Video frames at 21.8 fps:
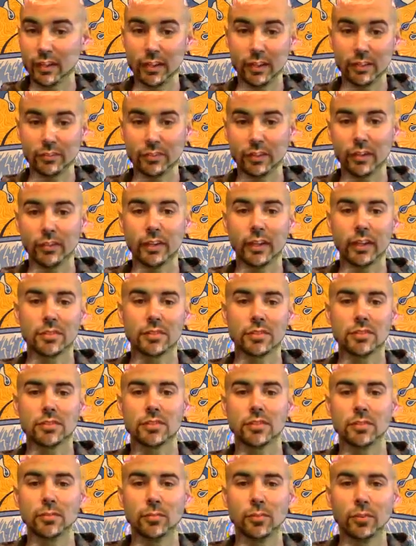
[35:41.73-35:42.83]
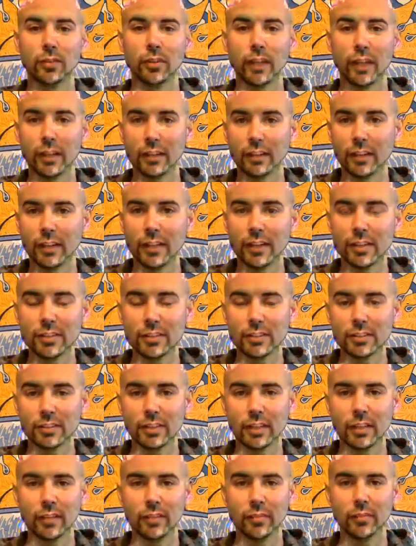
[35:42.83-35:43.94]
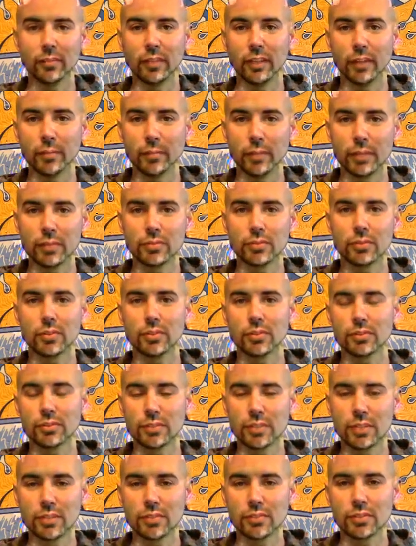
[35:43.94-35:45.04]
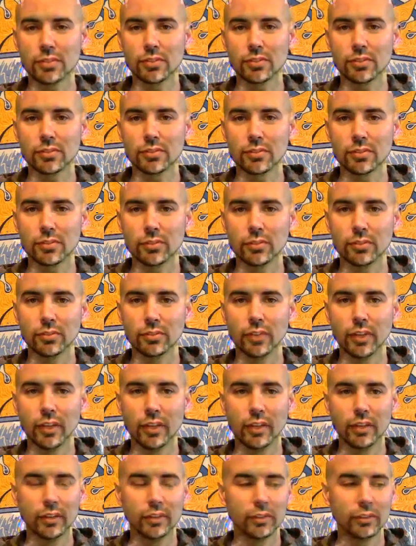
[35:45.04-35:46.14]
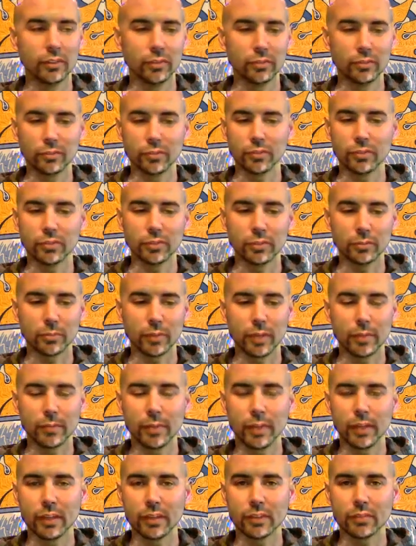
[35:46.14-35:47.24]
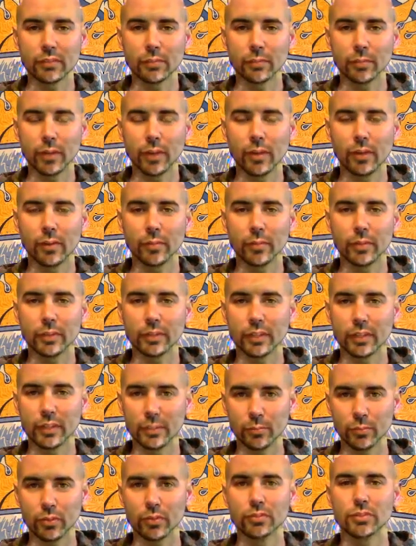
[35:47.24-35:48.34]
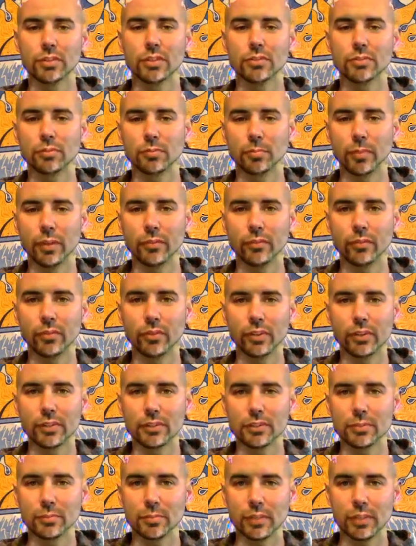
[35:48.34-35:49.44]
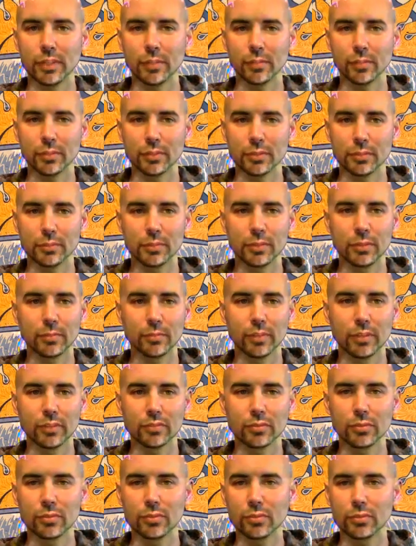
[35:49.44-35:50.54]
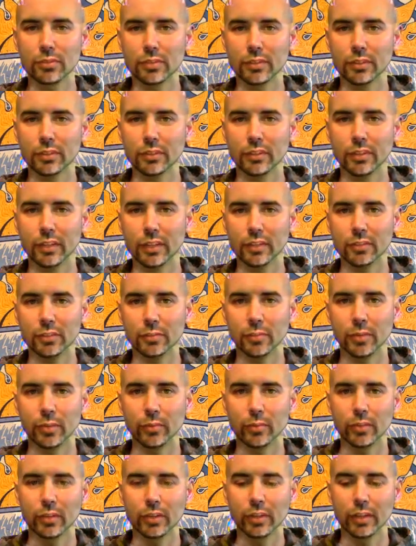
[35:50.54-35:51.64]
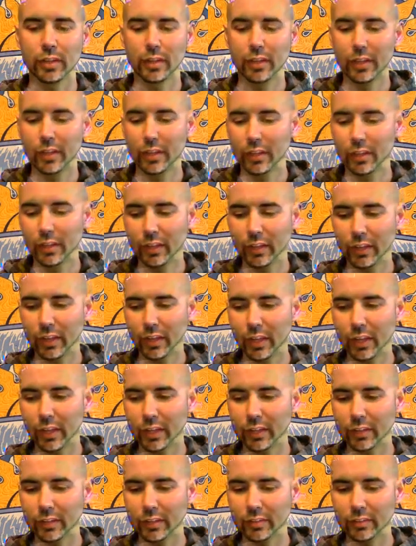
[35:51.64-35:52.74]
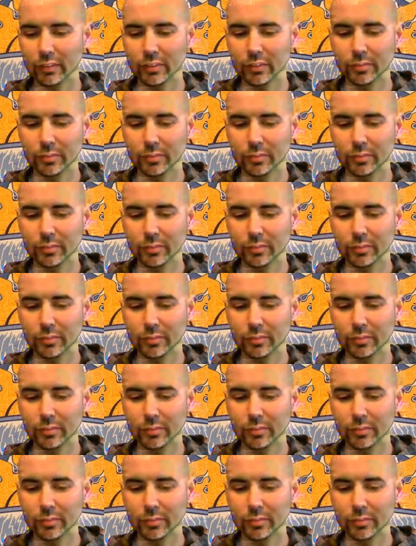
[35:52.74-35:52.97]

found access to more allies and mentors, teachers who furthered my path of empowerment, getting more in touch with my voice, being able to speak my truth and do my work. And